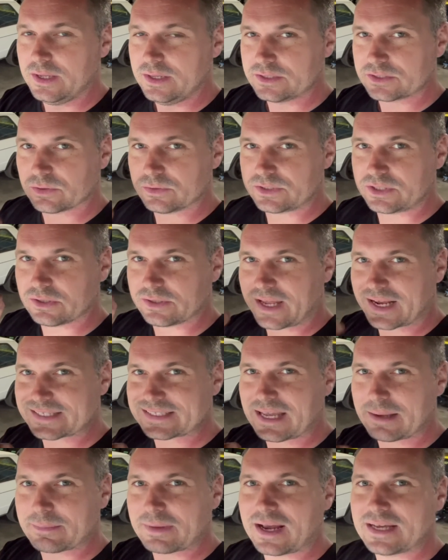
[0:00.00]
So until next
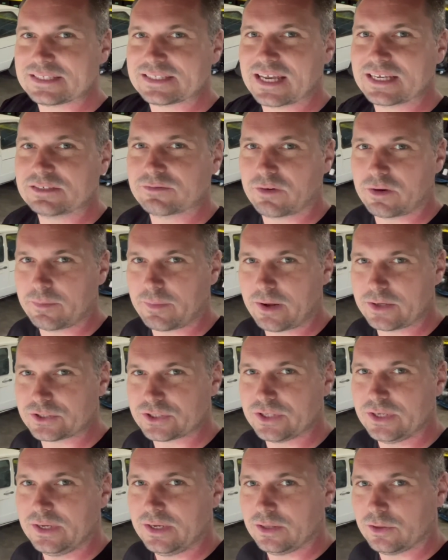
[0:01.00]
time, guys, thanks very much.
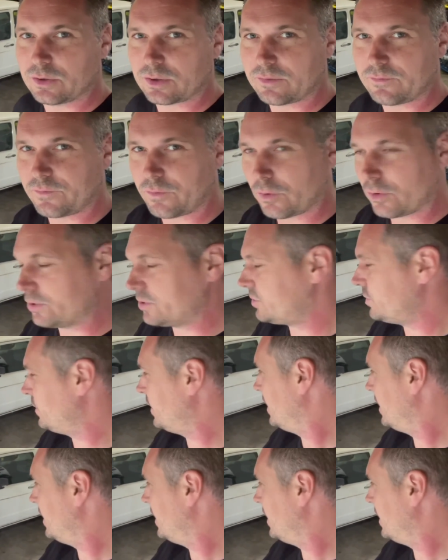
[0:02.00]
Looking forward to